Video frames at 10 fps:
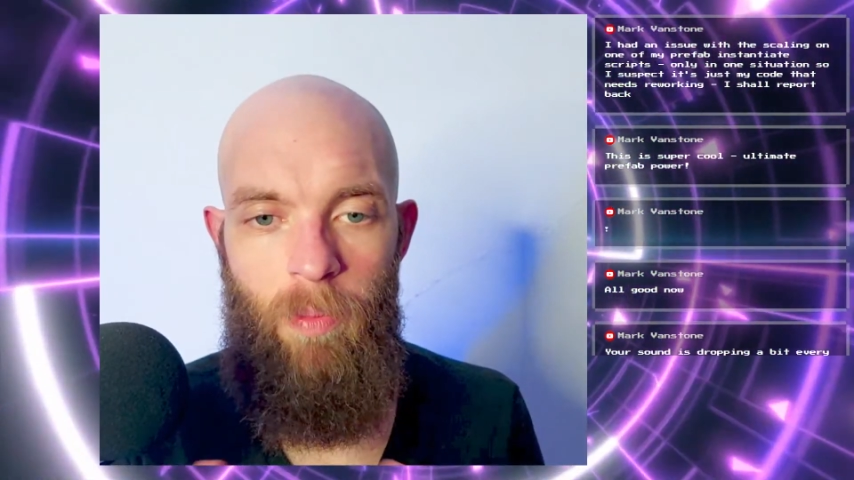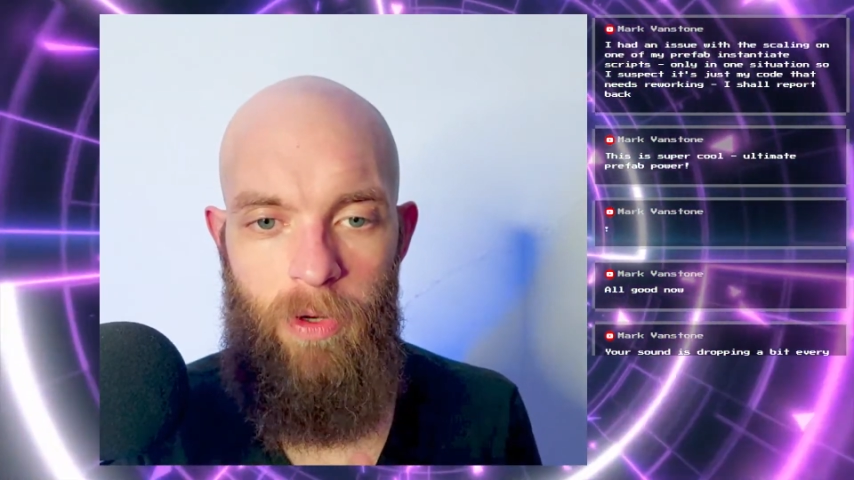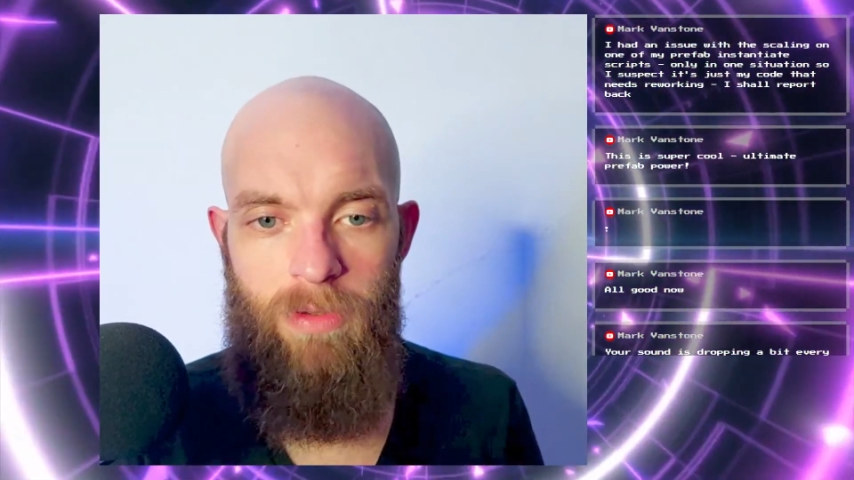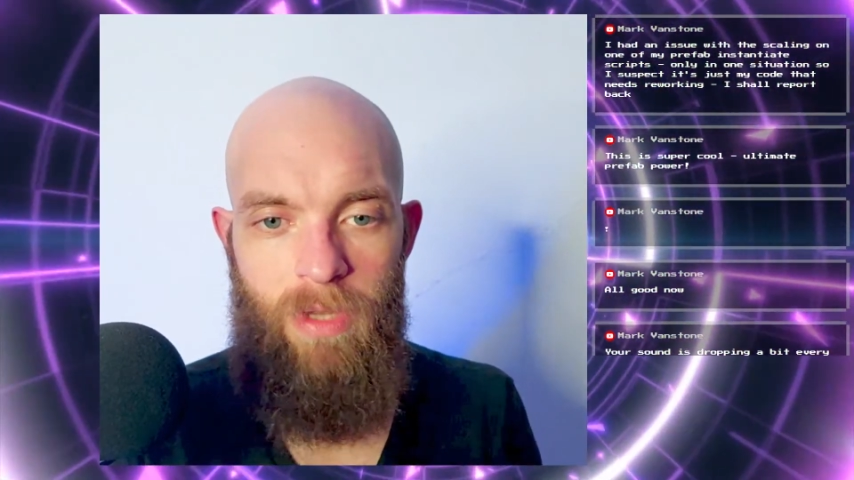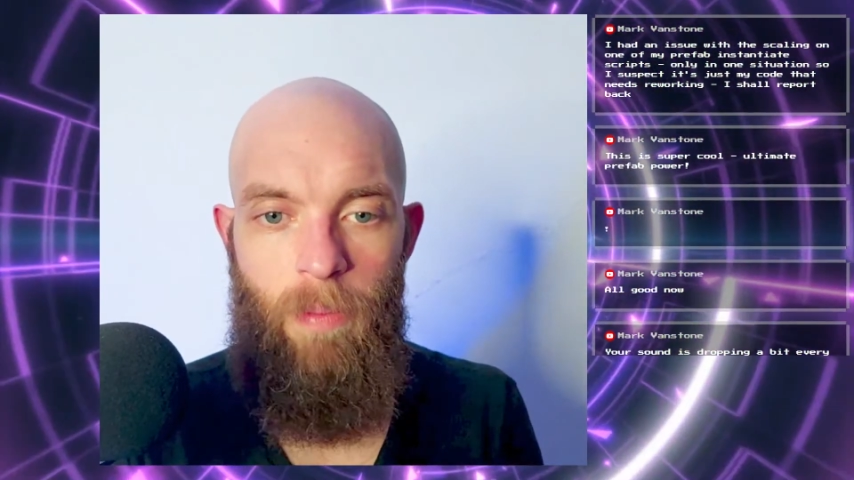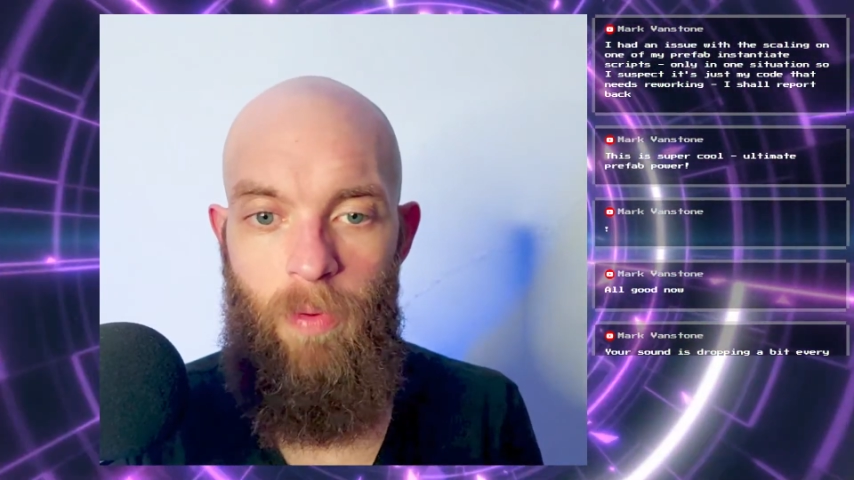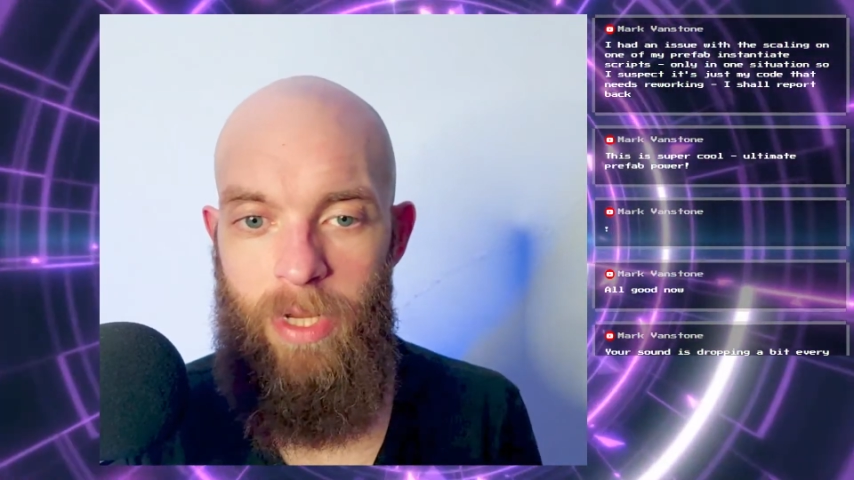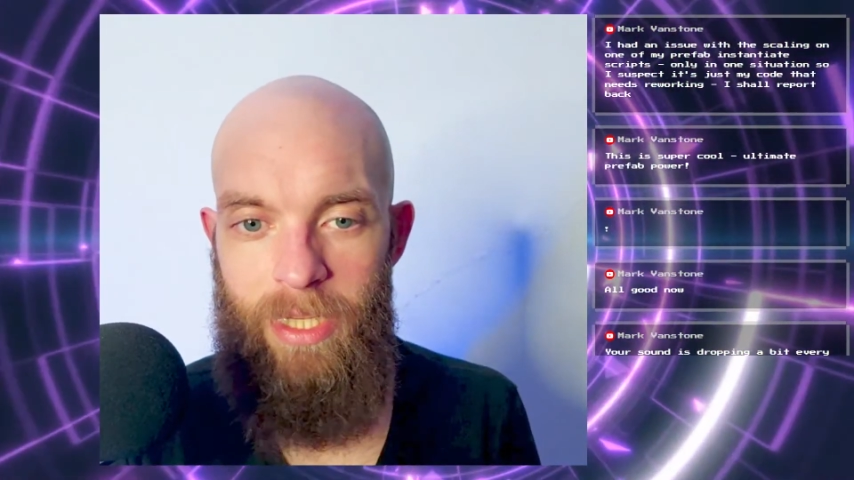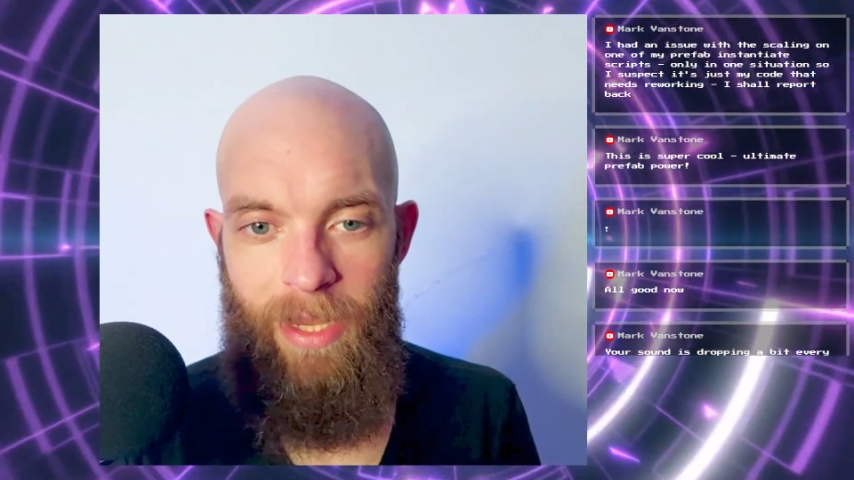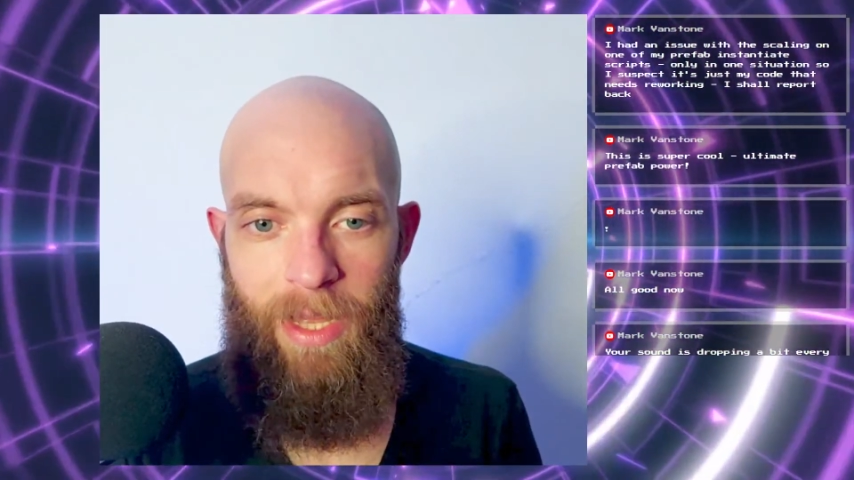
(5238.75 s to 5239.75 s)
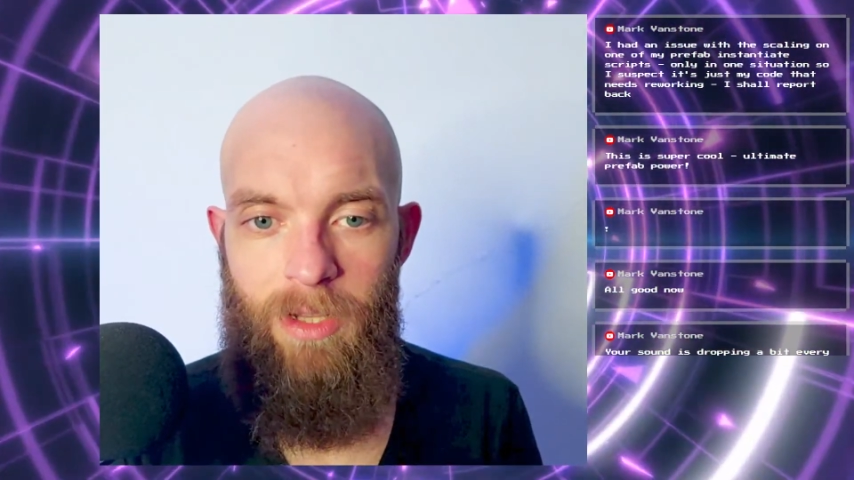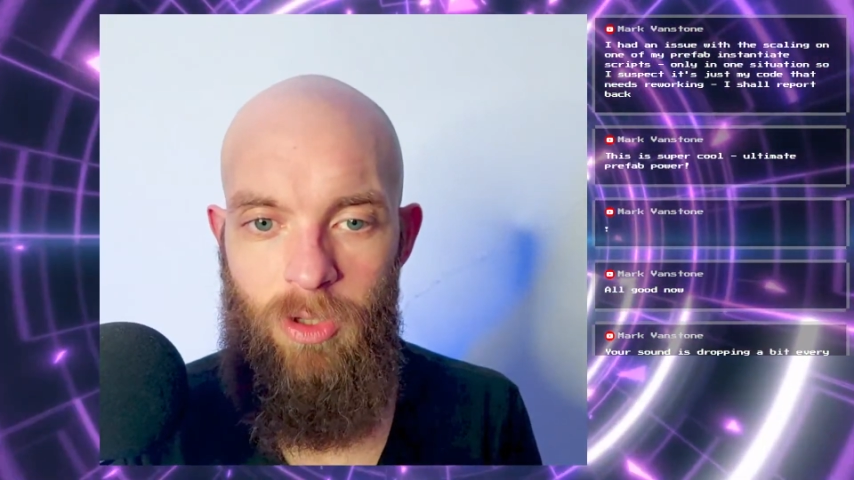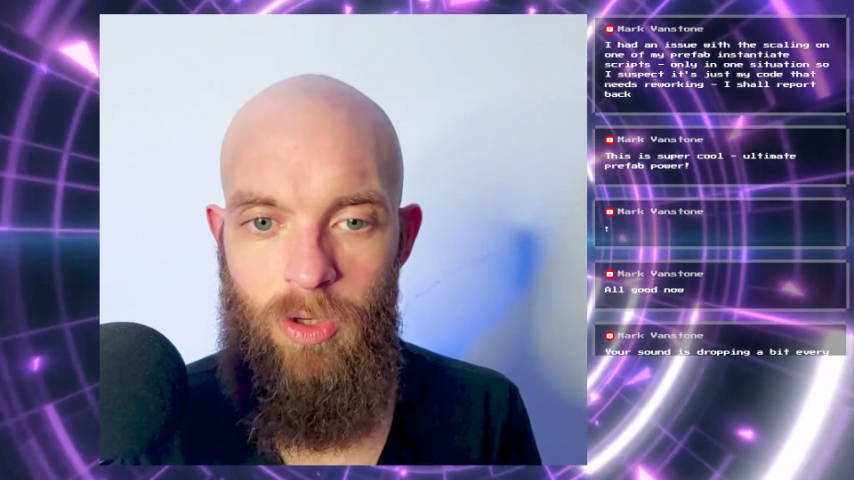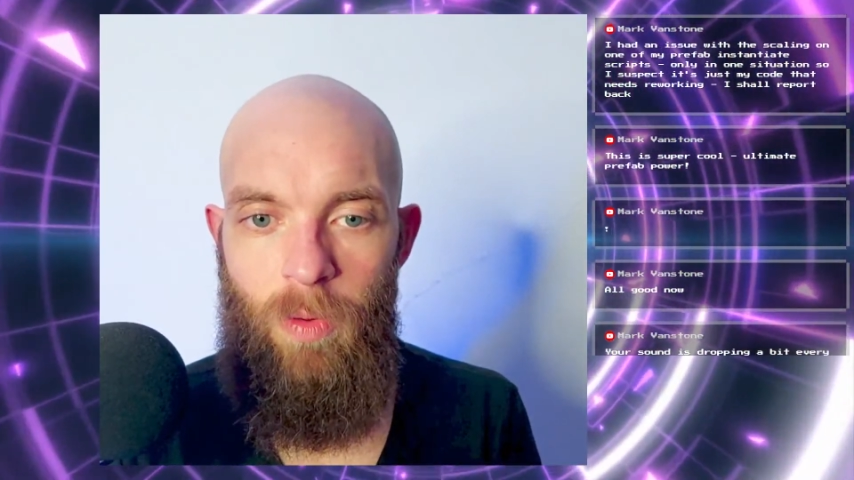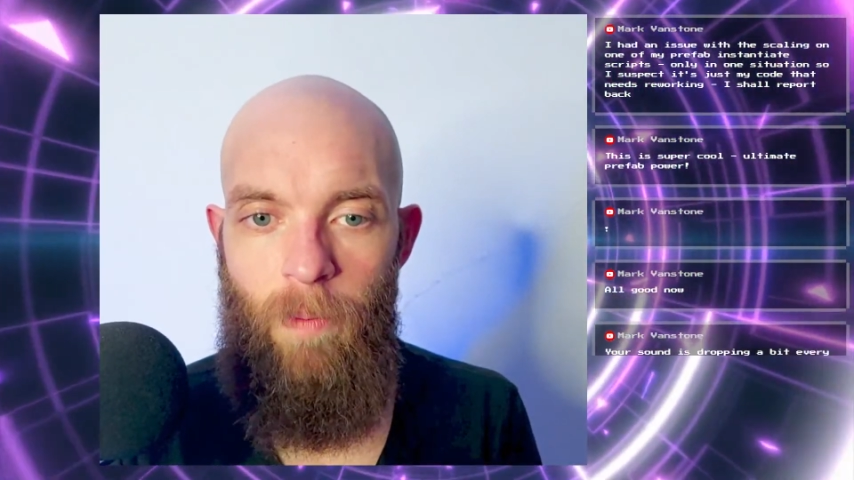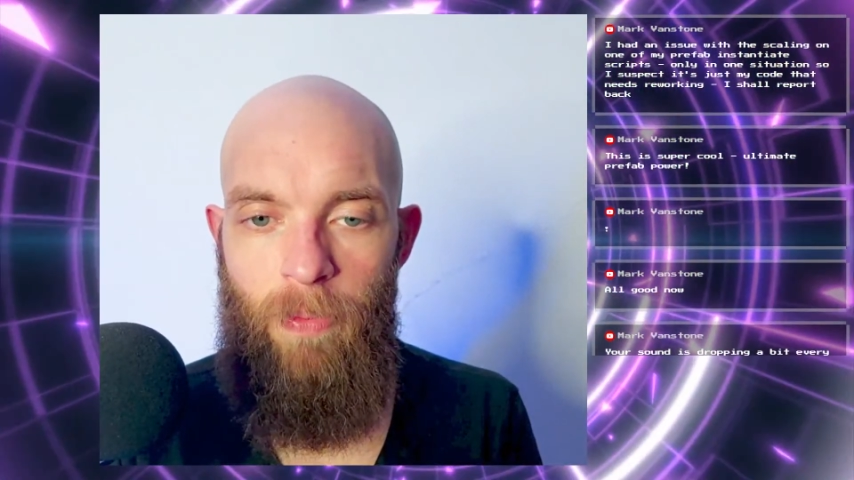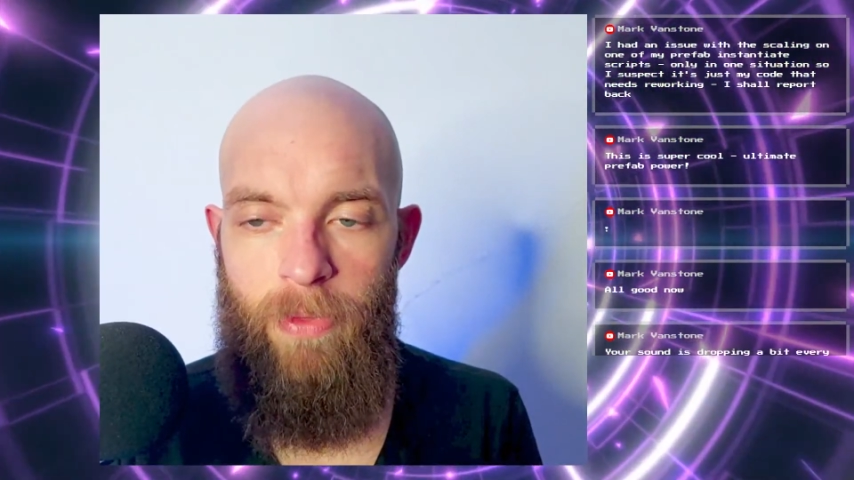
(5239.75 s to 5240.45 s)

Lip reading: point of separating it in two.